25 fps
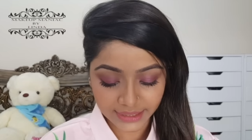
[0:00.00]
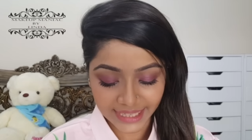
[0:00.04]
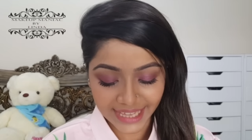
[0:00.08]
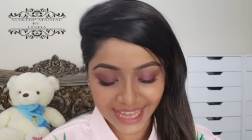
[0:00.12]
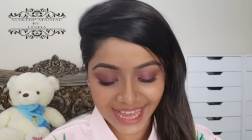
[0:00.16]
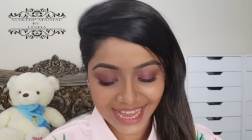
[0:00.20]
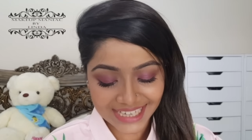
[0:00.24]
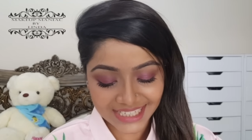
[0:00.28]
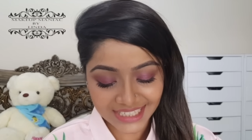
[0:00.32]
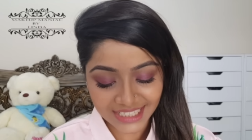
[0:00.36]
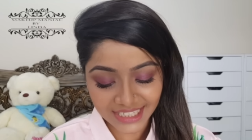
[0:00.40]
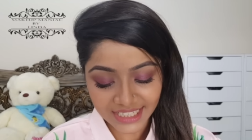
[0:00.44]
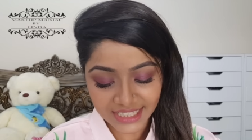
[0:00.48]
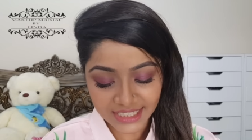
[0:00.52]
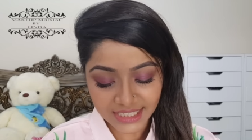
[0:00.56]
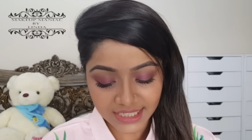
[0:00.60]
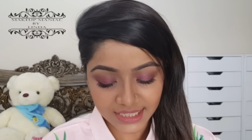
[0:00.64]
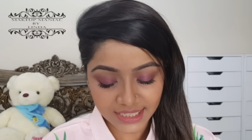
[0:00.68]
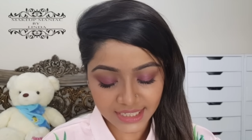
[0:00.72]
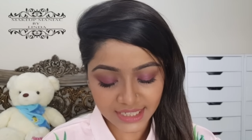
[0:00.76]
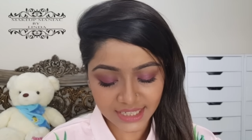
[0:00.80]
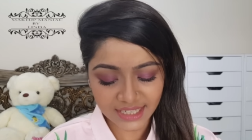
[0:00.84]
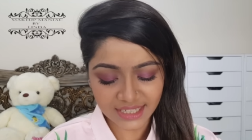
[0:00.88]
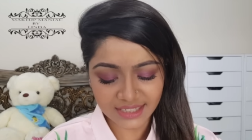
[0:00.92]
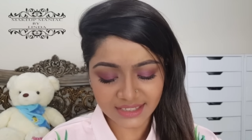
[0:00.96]
They actually ins
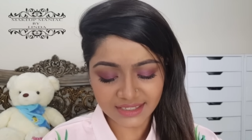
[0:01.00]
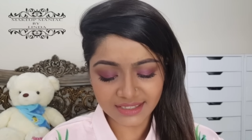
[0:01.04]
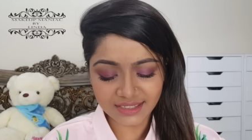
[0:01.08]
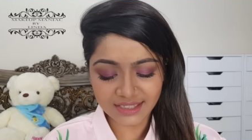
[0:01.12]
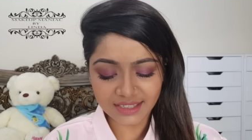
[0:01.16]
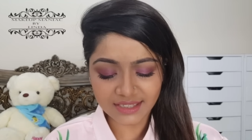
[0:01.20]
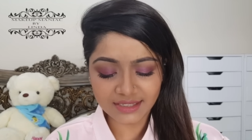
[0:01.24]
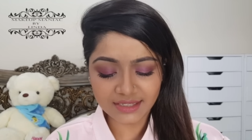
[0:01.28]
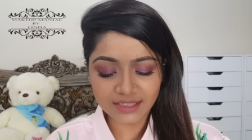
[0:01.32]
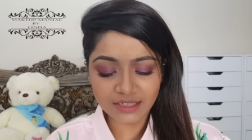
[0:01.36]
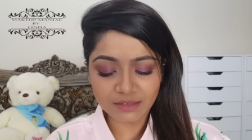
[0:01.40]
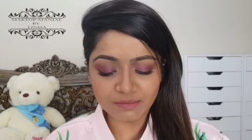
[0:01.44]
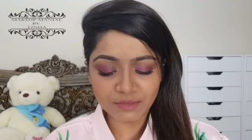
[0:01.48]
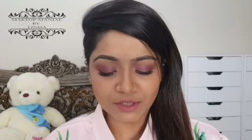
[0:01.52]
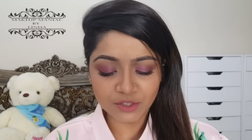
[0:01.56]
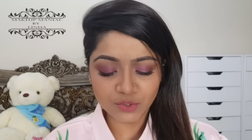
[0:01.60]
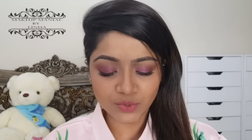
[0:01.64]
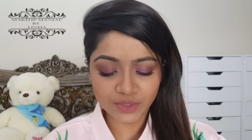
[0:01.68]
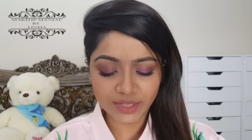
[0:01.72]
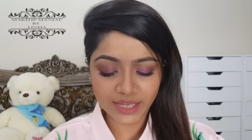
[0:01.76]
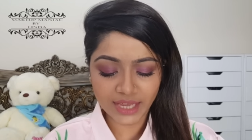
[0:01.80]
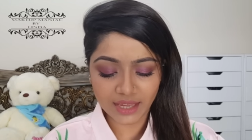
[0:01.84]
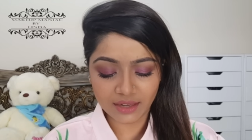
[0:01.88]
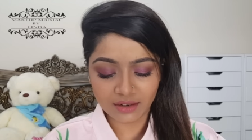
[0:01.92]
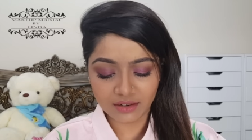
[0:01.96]
insisted me to
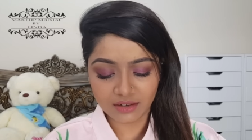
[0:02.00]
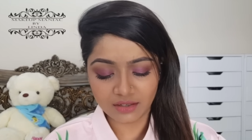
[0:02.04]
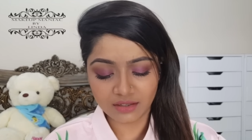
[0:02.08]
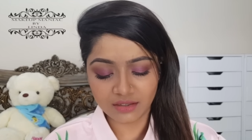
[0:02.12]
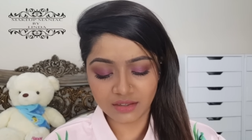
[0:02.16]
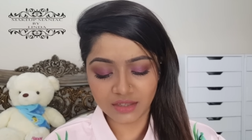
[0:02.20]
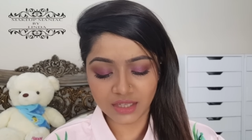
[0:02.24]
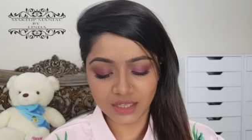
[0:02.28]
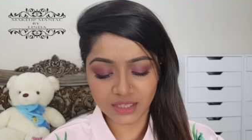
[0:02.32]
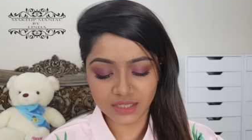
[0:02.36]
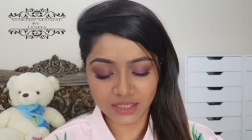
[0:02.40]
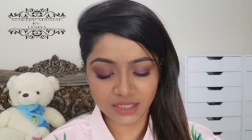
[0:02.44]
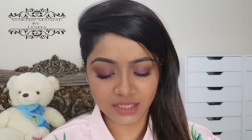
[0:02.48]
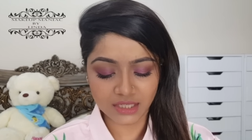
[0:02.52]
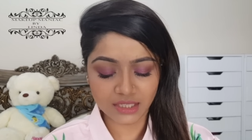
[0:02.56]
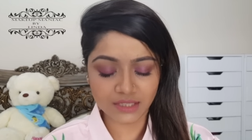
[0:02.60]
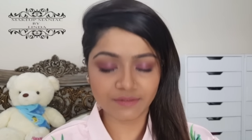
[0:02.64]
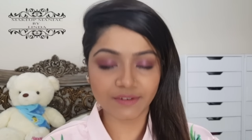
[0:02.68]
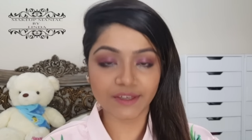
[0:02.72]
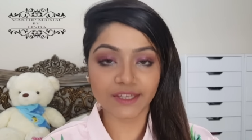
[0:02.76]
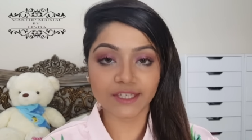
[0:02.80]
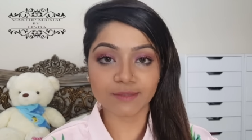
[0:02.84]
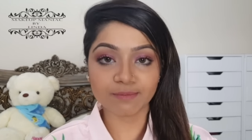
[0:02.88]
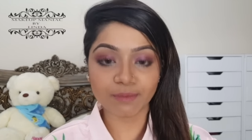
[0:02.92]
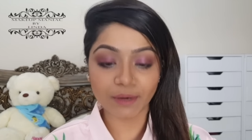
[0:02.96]
get this
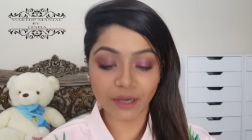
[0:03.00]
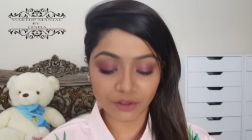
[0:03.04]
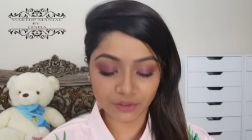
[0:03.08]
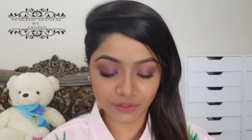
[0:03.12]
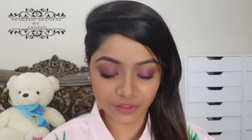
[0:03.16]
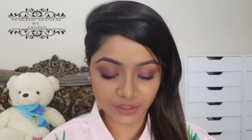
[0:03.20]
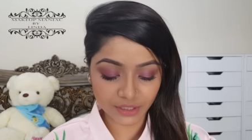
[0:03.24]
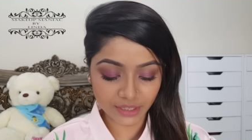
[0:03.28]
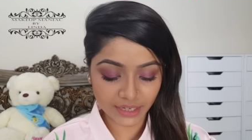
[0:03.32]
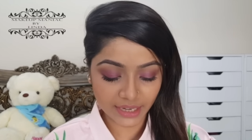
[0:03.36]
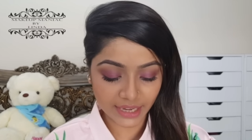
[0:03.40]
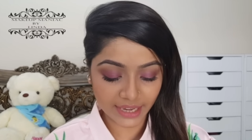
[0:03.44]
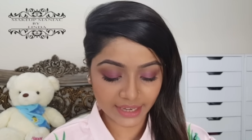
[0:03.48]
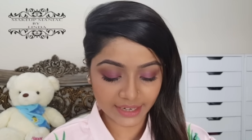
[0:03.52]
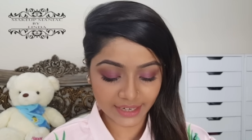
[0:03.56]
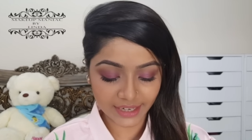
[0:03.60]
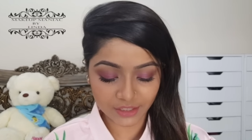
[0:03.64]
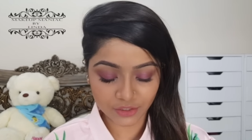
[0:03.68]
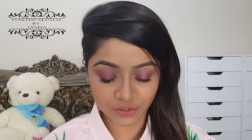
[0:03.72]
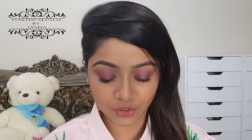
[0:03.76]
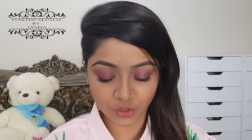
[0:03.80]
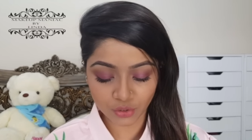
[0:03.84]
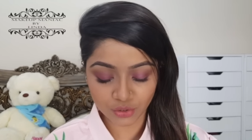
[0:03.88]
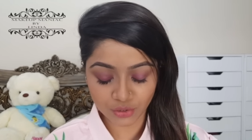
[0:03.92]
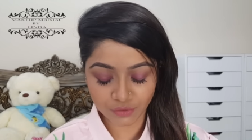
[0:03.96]
face powder and I
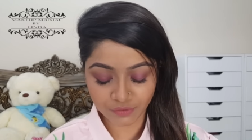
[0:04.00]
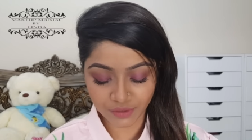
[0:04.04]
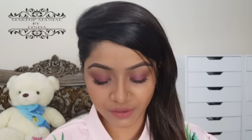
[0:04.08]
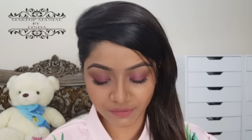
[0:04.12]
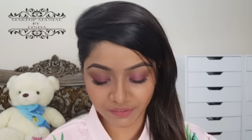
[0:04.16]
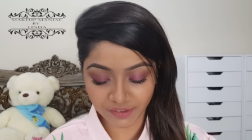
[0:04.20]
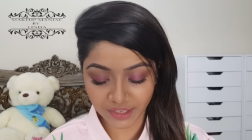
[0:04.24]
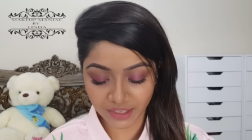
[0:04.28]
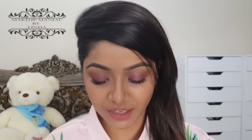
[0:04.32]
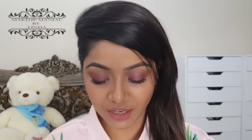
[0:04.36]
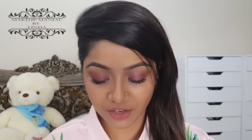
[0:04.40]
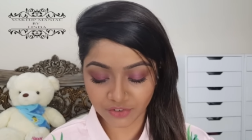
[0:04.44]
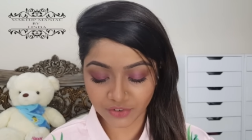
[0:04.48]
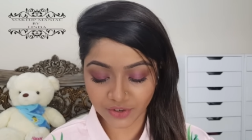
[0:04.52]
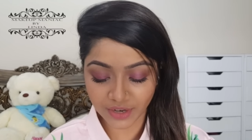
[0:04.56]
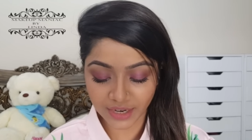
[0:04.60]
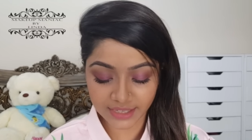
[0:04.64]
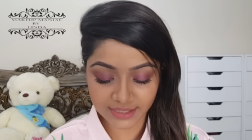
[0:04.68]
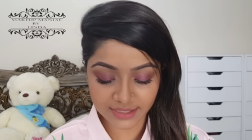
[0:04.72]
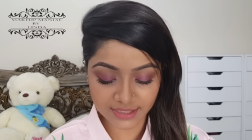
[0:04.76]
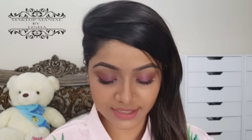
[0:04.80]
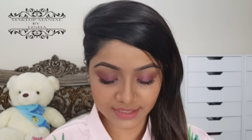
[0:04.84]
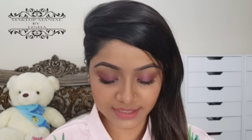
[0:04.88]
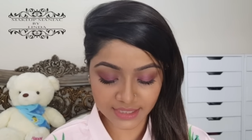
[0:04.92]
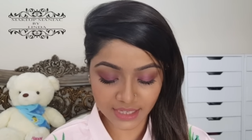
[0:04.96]
thought of giving it a try
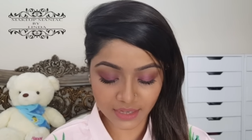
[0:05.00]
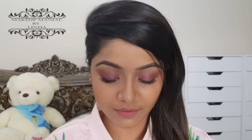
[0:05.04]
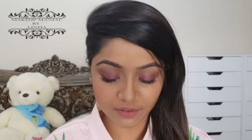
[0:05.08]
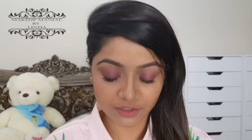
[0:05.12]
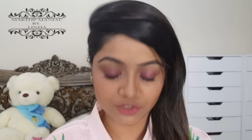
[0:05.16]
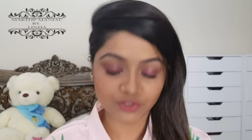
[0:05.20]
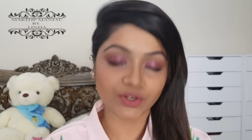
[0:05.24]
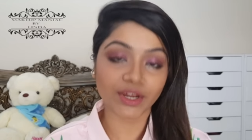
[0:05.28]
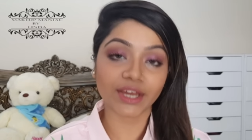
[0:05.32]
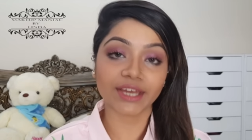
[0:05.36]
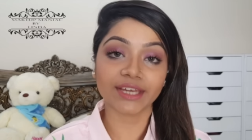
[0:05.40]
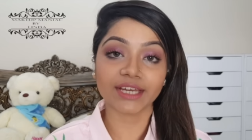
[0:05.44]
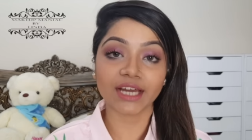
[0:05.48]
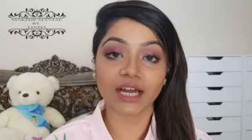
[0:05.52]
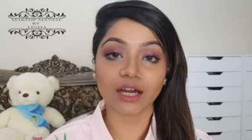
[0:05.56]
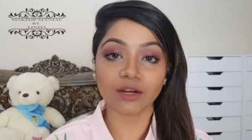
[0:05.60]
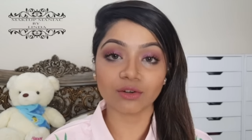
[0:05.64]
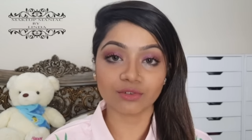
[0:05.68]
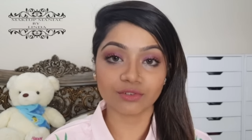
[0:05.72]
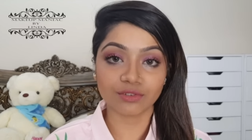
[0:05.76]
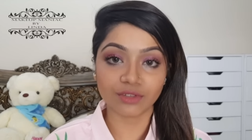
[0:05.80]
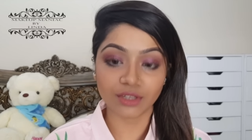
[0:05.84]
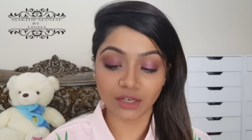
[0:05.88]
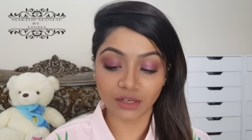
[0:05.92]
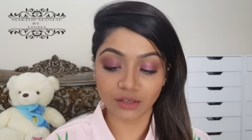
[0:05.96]
since I was trying
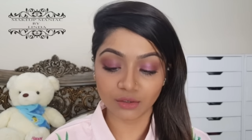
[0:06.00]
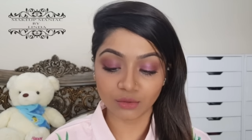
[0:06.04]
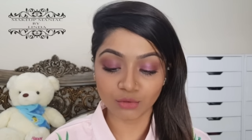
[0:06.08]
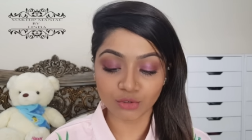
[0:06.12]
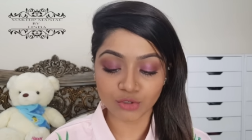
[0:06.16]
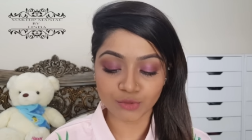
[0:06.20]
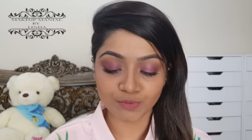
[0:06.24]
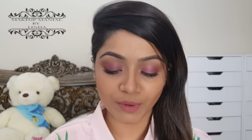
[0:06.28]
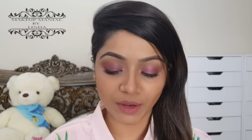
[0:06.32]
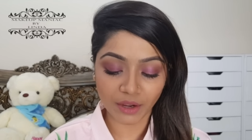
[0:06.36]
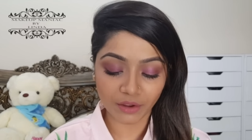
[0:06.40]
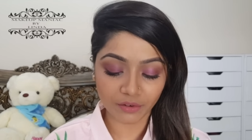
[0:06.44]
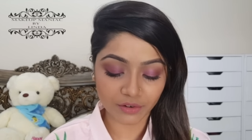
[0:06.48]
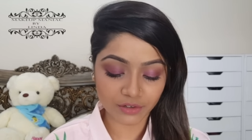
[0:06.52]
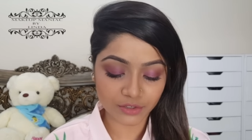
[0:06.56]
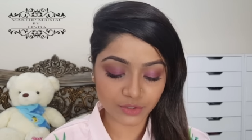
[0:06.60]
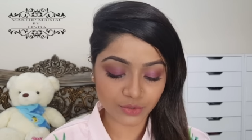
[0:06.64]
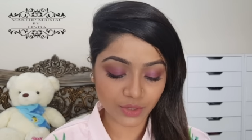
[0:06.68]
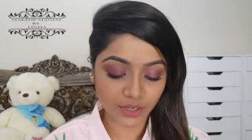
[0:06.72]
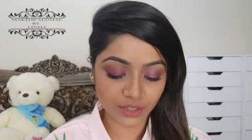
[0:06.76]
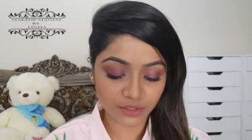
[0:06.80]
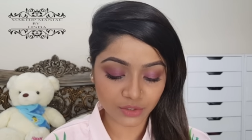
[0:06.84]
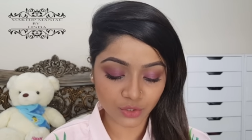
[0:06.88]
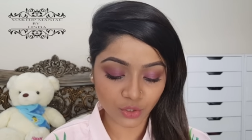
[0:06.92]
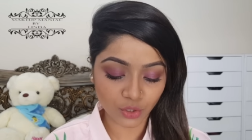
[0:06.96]
out their loose powder
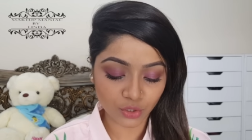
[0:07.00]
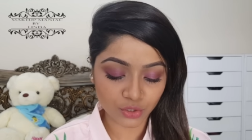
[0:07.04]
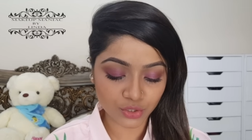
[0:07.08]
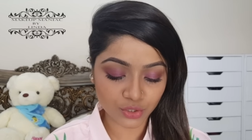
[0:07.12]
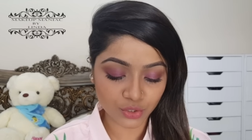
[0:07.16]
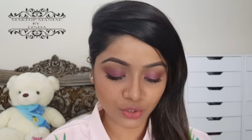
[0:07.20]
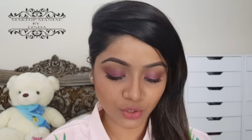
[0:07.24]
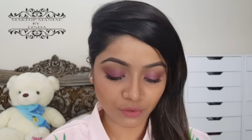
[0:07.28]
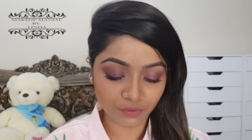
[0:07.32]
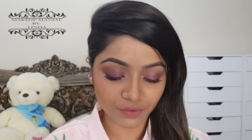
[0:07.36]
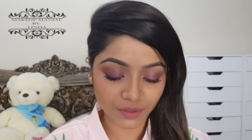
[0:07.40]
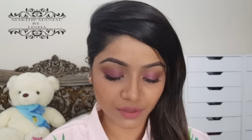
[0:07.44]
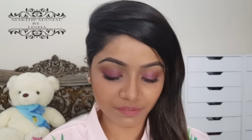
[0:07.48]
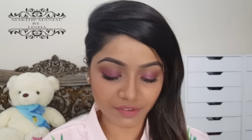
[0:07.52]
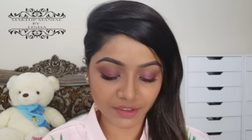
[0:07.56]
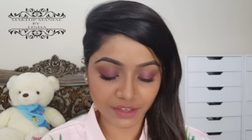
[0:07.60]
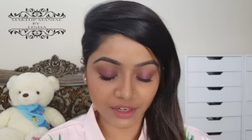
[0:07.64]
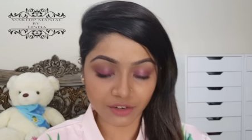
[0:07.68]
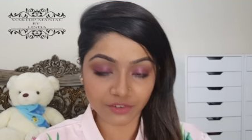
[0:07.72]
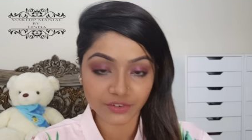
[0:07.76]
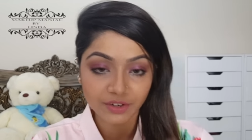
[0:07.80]
so I thought of giving it a